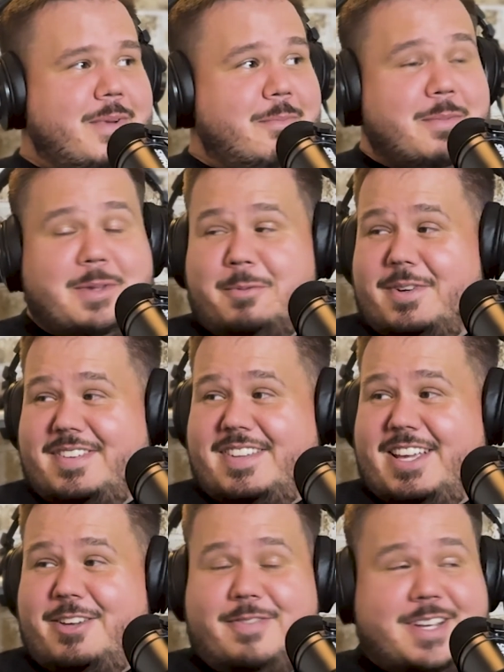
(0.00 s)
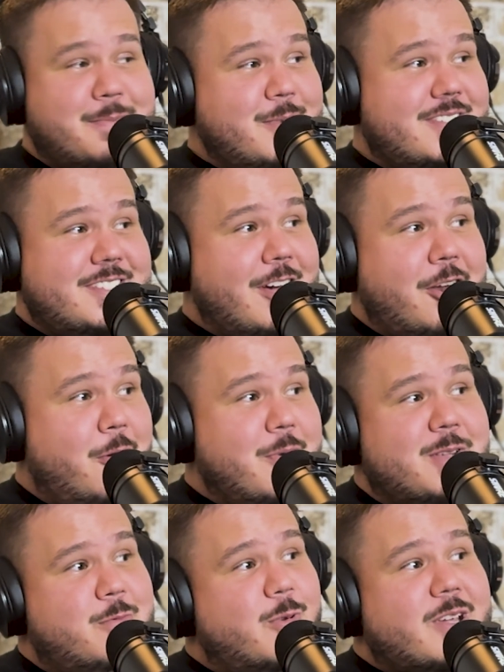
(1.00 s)
I'm going to be the one to say it, Facebook's not
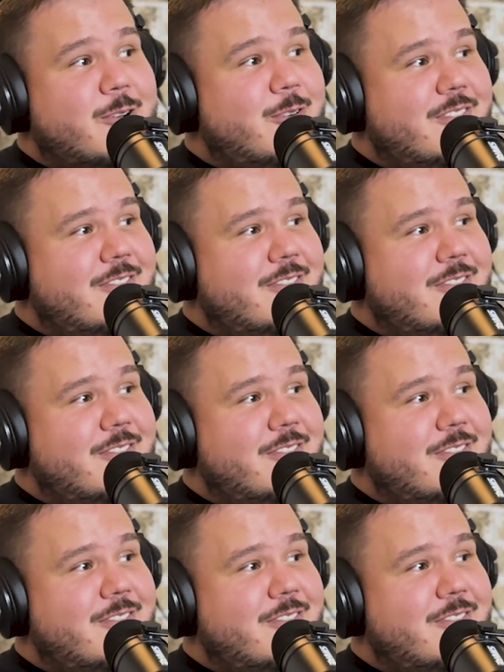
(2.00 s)
always real,